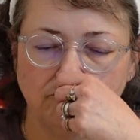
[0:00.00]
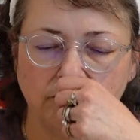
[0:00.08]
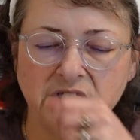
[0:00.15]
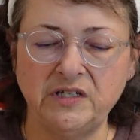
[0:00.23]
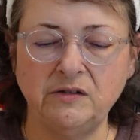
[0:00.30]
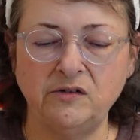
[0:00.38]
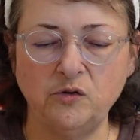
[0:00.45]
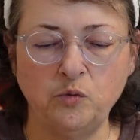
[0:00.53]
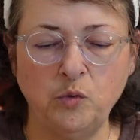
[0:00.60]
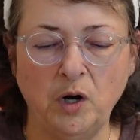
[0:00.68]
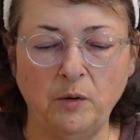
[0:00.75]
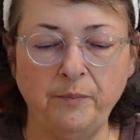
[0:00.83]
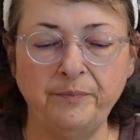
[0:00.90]
scents as
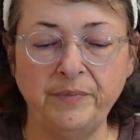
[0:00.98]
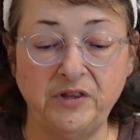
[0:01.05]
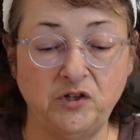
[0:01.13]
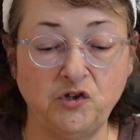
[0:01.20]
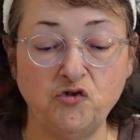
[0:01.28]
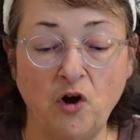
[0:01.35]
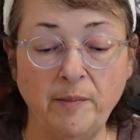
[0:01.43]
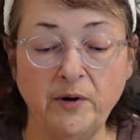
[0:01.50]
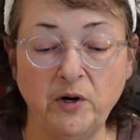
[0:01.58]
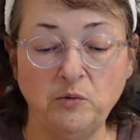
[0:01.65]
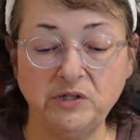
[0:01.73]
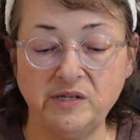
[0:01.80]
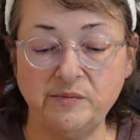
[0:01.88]
well. But the
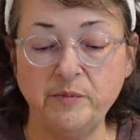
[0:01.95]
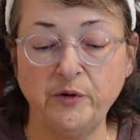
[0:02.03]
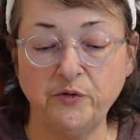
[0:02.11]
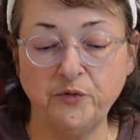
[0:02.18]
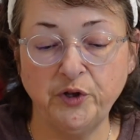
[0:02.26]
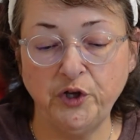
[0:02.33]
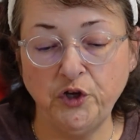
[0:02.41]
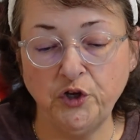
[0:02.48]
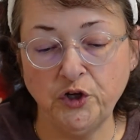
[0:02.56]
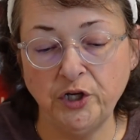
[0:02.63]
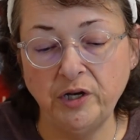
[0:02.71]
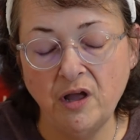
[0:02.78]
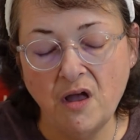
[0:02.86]
strawberry one smells really
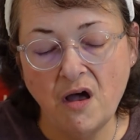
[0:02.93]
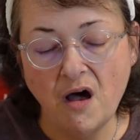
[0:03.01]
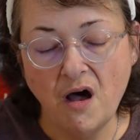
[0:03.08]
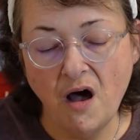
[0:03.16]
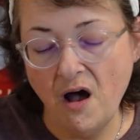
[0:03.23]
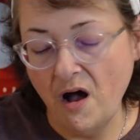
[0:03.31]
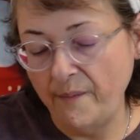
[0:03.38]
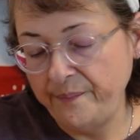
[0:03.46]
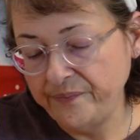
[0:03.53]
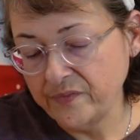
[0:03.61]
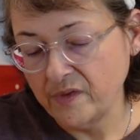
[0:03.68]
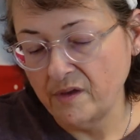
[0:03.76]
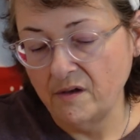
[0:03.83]
good. I
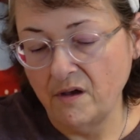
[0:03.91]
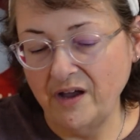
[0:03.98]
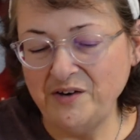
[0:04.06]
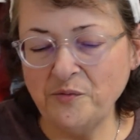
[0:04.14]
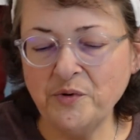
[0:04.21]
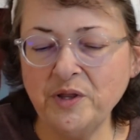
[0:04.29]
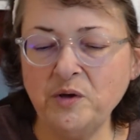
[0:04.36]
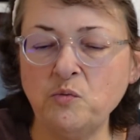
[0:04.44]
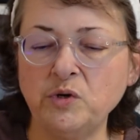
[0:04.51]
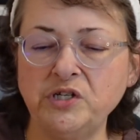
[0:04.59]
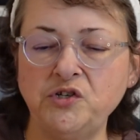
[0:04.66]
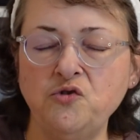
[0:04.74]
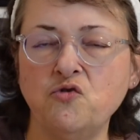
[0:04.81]
don't really
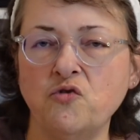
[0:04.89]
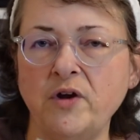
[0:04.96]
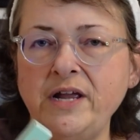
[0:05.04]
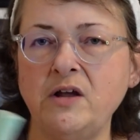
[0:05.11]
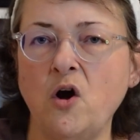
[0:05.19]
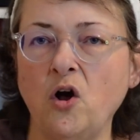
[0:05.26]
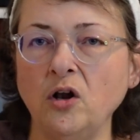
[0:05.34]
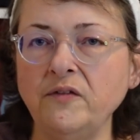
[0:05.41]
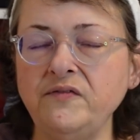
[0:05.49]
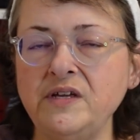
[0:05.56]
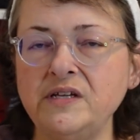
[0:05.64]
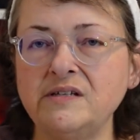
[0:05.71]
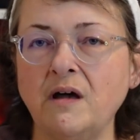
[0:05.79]
want to crank all of
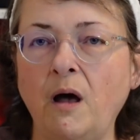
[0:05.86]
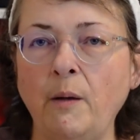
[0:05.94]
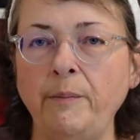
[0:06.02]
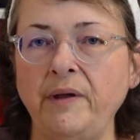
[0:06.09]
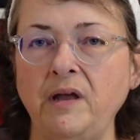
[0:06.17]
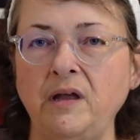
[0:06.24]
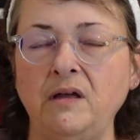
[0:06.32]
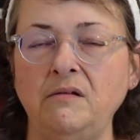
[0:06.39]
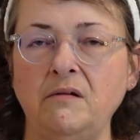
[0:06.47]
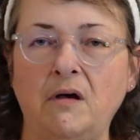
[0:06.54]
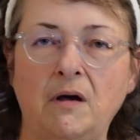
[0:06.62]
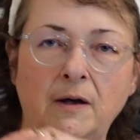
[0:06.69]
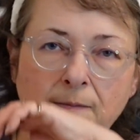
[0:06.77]
these up
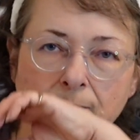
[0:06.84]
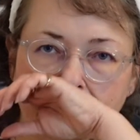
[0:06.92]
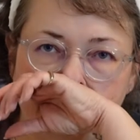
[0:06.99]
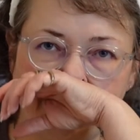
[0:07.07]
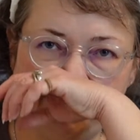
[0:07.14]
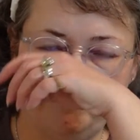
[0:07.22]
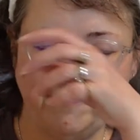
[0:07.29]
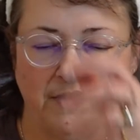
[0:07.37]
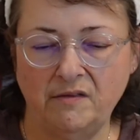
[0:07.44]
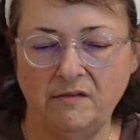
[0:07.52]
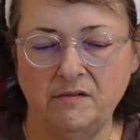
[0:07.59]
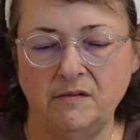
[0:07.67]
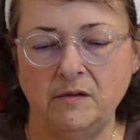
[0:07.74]
and,
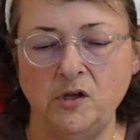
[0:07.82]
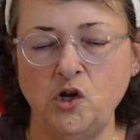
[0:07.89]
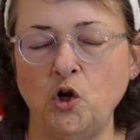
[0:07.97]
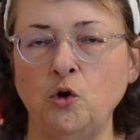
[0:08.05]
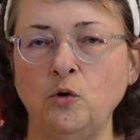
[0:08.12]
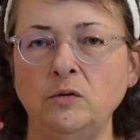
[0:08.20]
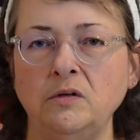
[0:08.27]
you know,